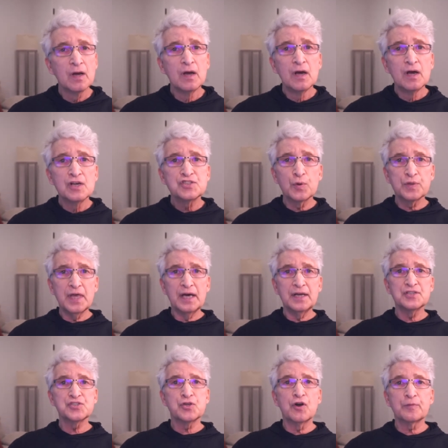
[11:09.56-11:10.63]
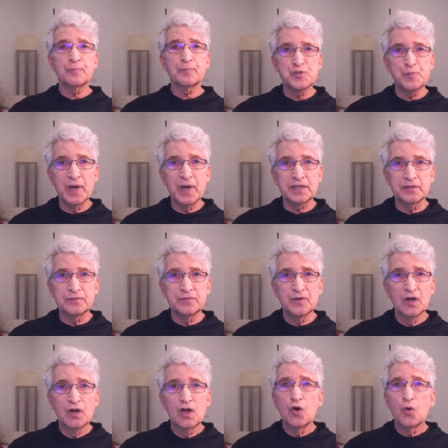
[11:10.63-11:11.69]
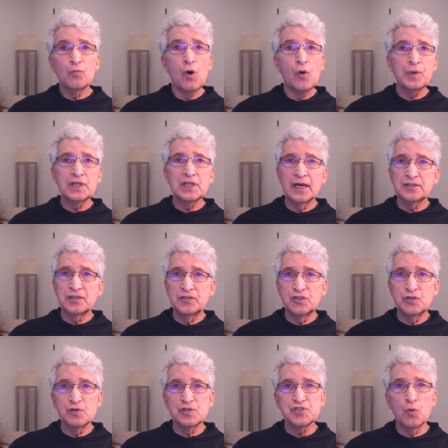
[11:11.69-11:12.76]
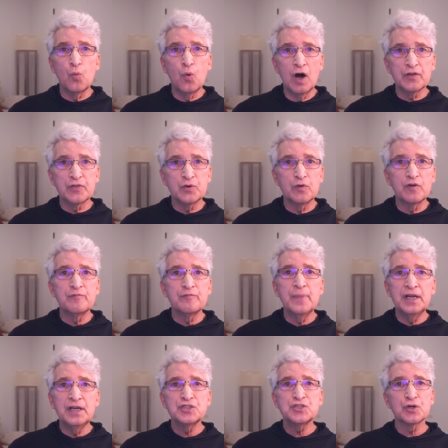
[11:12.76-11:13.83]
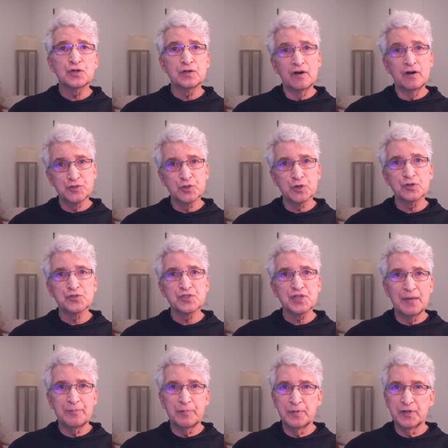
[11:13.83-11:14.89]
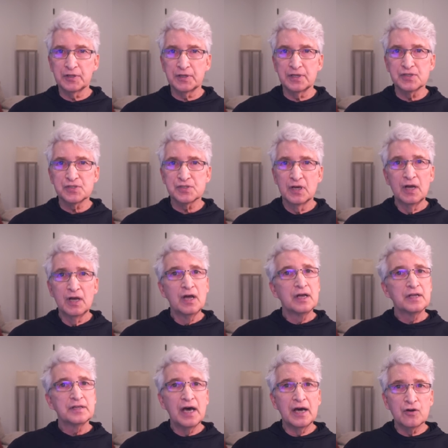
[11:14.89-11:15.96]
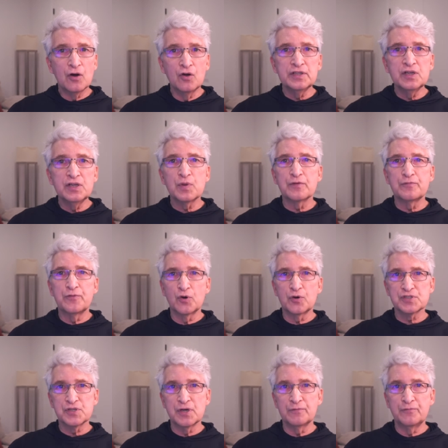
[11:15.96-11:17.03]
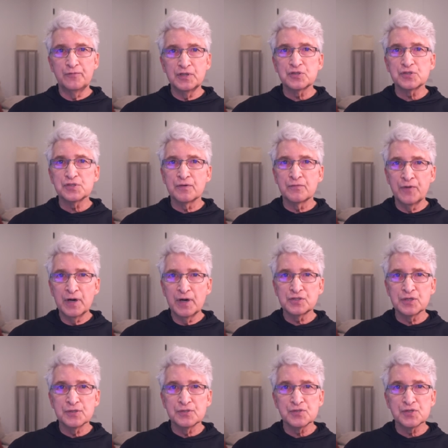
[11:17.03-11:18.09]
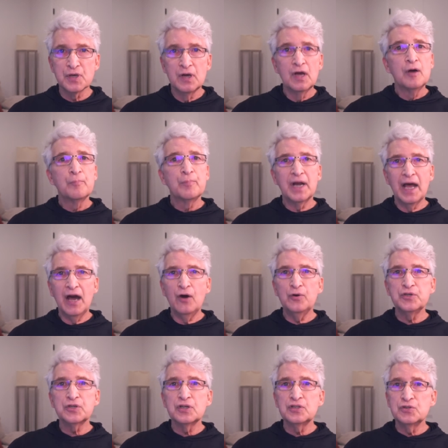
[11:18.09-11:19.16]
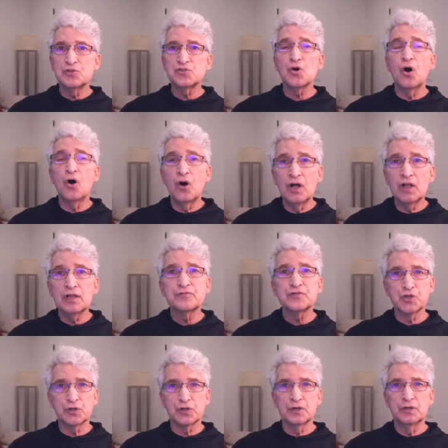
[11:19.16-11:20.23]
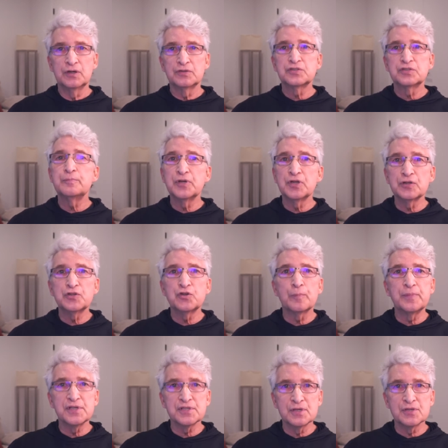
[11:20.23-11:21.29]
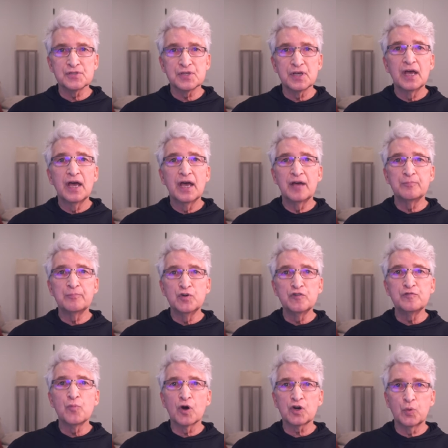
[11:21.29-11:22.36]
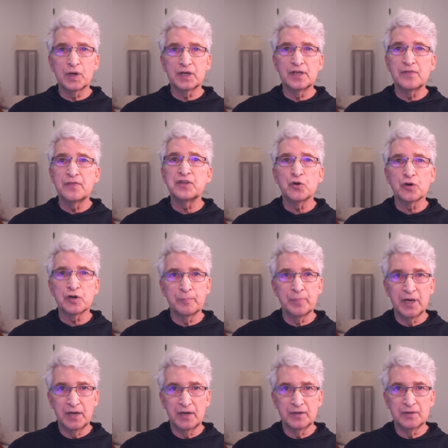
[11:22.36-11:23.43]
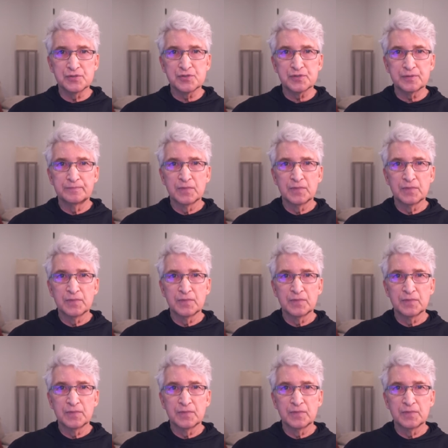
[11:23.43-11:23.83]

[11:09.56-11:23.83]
So with that historic perspective, what we'd like to do is a walkthrough of many of Sugar's capabilities, not only with a focus on features and functions, but how you can use all of Sugar to build your business and move more quickly than your competitors.